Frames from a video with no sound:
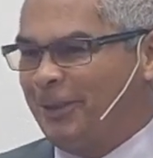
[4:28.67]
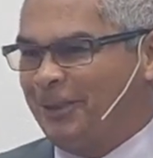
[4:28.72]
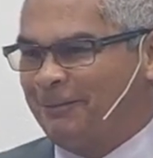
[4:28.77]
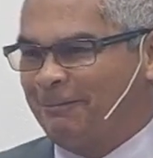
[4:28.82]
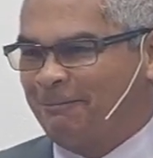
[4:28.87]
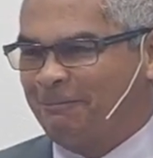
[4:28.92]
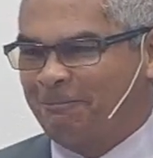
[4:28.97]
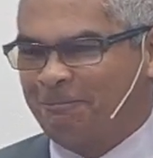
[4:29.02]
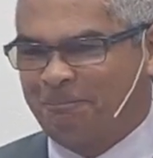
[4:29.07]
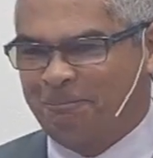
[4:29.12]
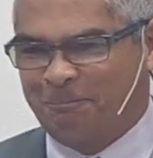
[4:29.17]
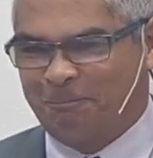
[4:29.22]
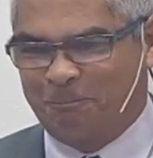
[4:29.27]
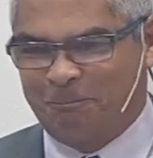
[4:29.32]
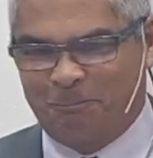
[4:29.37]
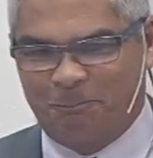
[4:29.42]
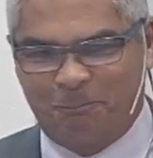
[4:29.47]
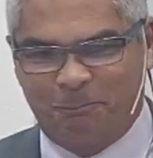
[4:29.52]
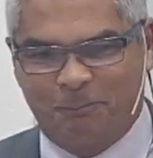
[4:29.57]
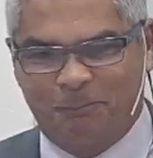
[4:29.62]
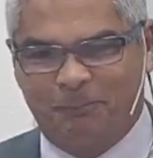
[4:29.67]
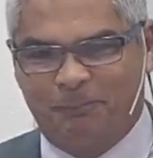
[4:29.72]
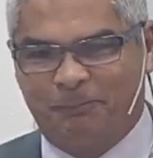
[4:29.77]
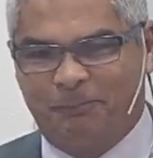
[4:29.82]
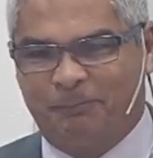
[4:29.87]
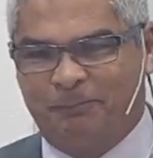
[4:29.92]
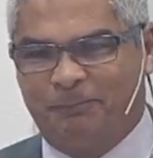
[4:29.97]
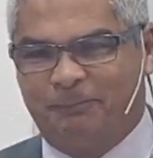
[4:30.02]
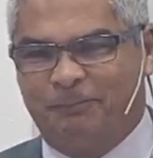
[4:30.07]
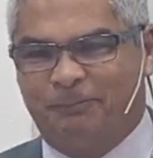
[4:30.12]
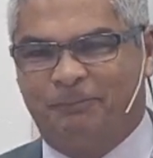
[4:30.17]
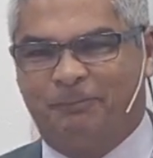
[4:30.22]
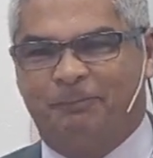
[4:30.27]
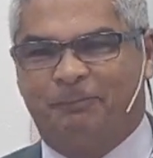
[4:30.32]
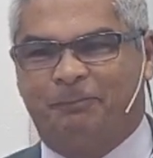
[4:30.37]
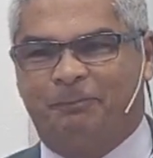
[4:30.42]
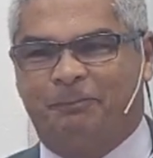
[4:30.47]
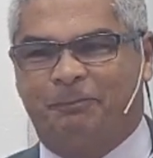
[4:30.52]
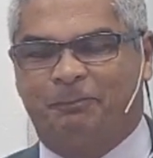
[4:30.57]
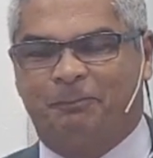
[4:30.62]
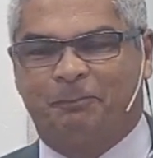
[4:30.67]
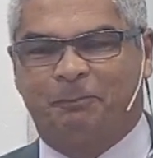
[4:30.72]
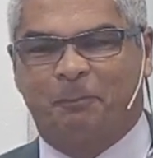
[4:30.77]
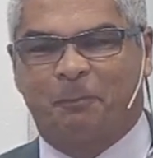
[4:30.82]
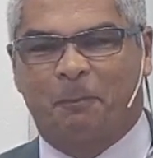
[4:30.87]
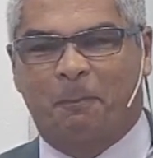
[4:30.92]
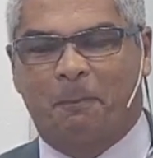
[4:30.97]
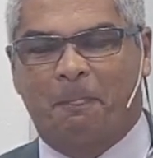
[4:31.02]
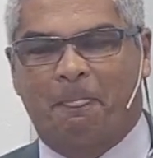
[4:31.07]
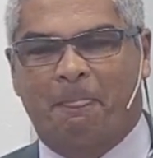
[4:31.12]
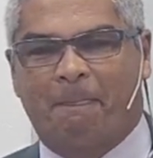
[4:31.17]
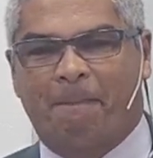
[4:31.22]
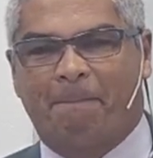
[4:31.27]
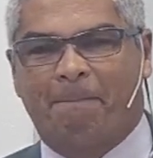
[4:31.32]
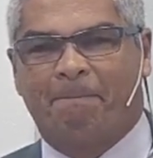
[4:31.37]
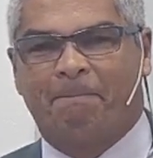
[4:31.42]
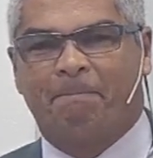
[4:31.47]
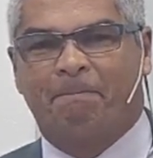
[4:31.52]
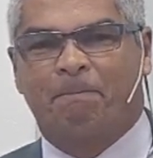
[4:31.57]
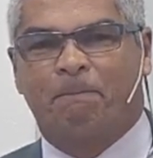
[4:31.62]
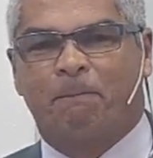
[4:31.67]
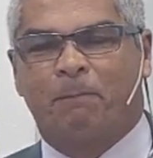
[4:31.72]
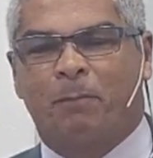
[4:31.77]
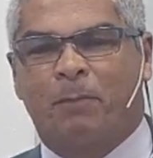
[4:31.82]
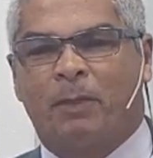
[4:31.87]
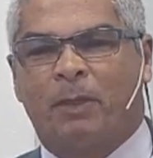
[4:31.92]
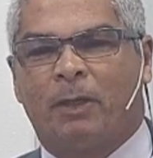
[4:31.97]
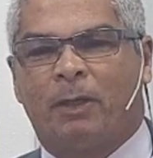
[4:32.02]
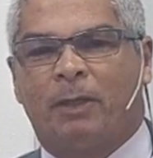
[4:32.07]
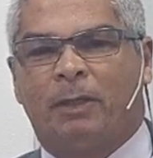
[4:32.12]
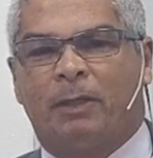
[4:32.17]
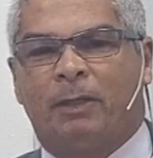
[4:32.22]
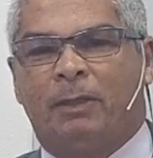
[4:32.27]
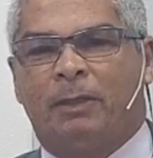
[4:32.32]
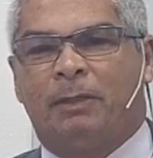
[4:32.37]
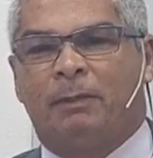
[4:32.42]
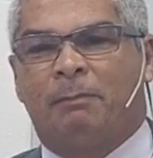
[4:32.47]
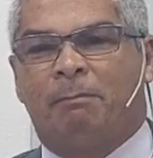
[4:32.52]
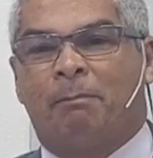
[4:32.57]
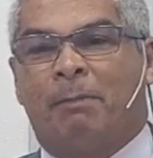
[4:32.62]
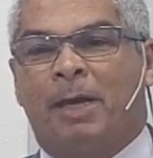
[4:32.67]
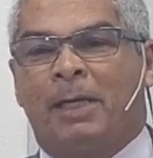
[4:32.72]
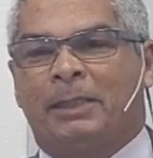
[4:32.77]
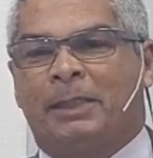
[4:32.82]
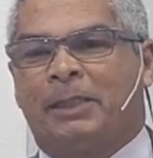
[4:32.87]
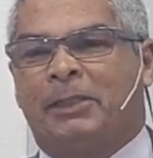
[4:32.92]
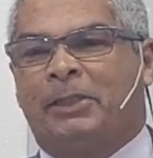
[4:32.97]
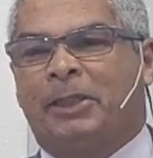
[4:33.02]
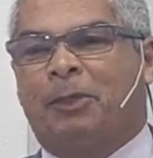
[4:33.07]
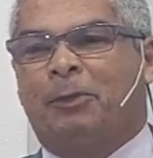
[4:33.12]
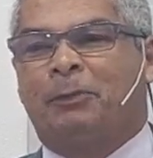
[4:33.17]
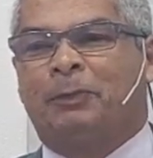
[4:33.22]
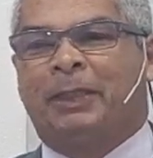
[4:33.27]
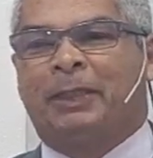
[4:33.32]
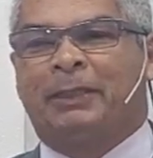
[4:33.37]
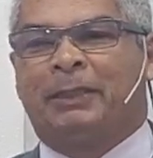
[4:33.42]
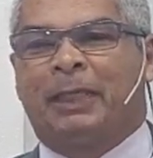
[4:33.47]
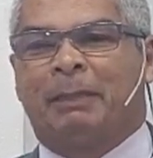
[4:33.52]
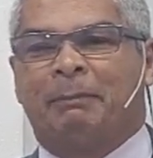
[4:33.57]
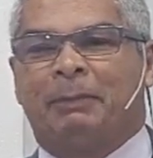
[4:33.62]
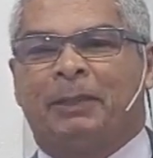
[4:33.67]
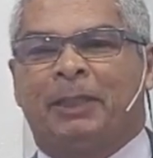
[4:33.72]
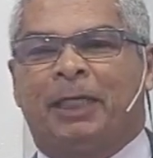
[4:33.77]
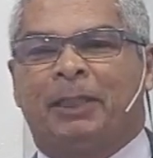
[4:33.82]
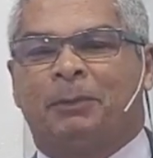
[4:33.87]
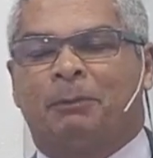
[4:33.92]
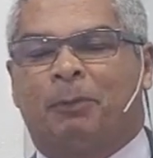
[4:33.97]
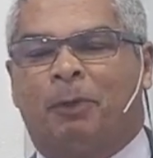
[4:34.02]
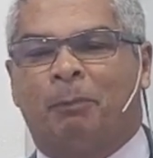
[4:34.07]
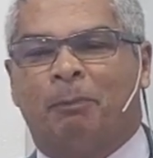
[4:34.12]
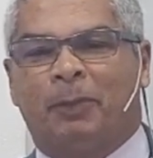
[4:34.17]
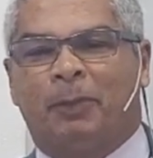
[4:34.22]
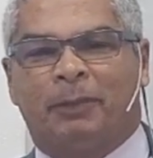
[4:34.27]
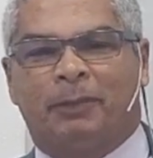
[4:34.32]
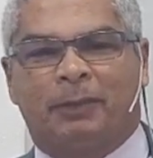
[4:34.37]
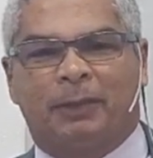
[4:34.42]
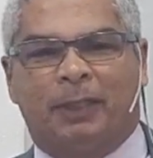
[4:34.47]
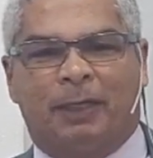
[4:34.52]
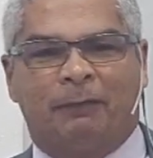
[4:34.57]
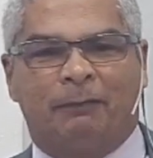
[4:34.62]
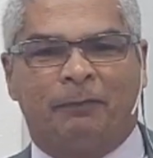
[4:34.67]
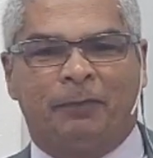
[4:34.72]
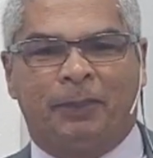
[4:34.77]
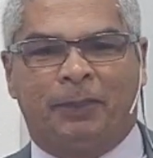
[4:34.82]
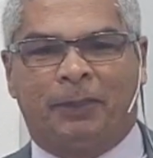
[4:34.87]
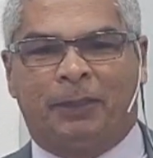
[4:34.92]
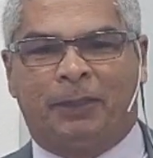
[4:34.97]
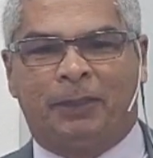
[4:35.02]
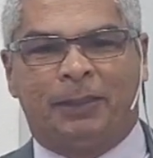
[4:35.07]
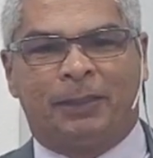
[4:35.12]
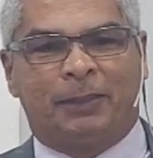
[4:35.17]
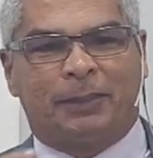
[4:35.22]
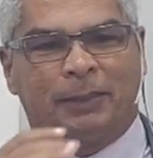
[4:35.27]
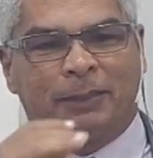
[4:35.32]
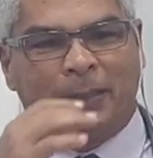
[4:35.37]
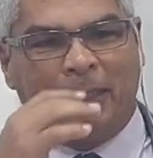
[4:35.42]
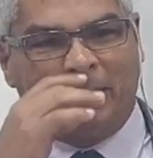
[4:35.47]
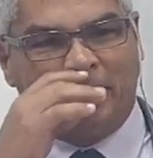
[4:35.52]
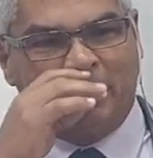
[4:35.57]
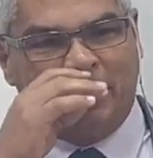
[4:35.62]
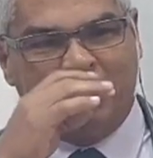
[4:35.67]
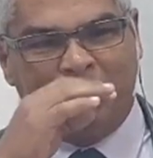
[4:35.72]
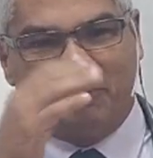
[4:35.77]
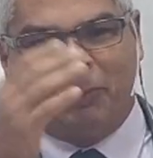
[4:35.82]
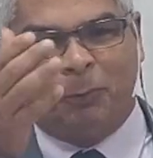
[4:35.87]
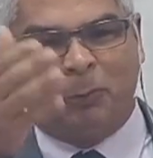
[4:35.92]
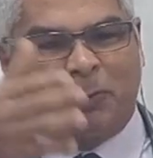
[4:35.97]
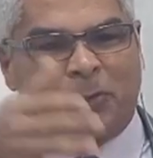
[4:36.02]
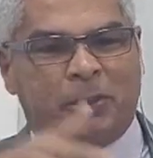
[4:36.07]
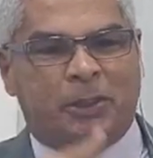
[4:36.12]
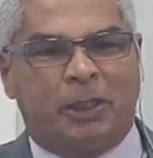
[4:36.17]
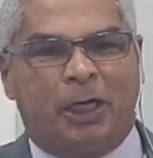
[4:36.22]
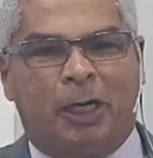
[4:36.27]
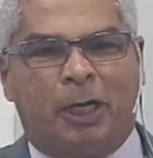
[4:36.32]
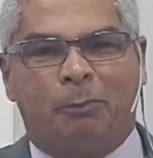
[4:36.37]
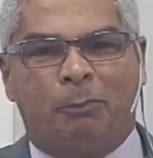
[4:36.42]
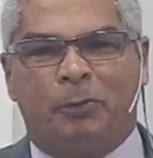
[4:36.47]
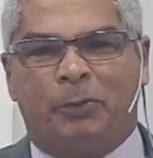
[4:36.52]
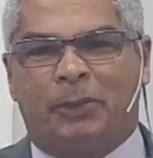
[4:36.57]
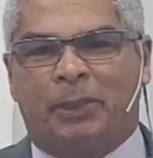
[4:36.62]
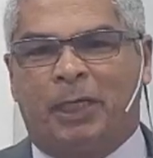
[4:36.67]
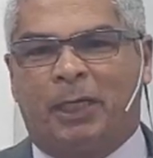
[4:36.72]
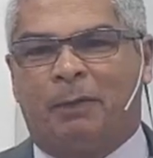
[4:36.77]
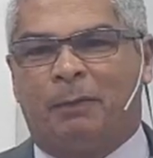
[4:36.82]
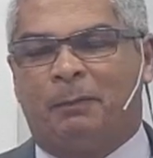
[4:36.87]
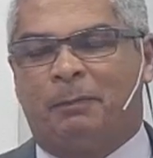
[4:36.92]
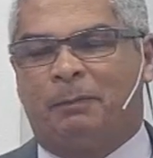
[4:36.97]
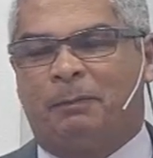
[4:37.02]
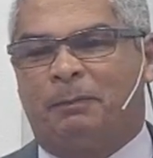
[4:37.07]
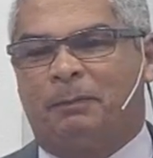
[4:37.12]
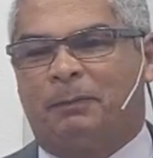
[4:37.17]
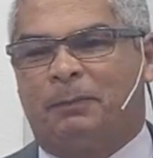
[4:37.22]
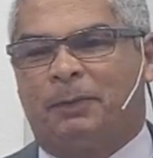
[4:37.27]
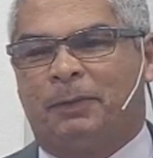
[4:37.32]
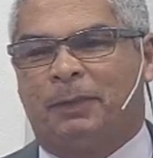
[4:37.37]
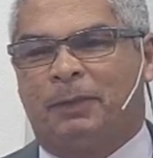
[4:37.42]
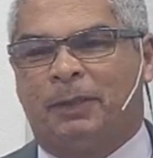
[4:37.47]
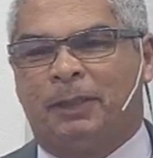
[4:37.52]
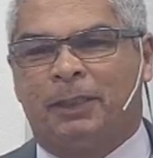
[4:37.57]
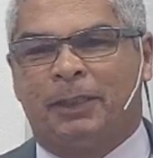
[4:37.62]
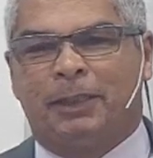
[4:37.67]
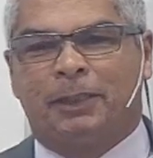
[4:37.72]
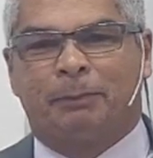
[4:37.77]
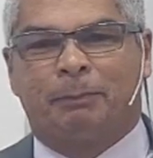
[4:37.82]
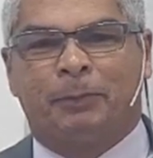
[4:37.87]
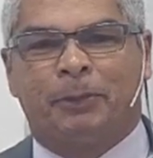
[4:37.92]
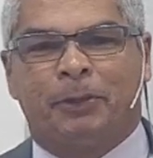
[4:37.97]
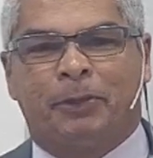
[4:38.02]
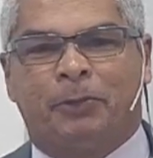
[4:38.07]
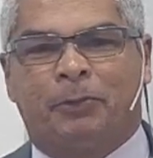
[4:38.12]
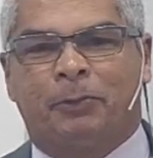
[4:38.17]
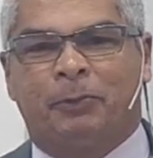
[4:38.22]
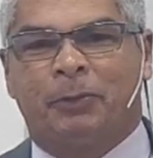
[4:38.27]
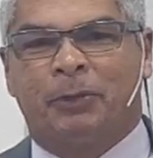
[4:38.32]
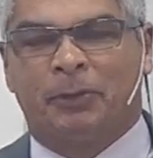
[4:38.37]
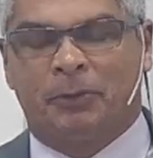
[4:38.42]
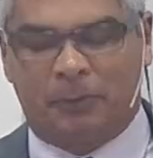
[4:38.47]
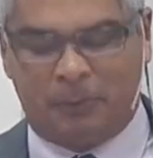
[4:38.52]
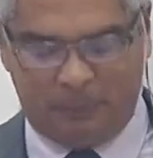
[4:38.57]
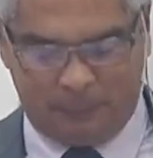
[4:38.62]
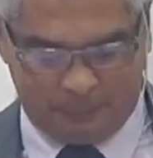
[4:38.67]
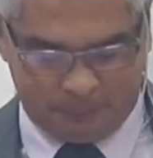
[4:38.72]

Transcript: preserves the simple. He has mercy. Yes, our God is merciful. So in this moment in the life of this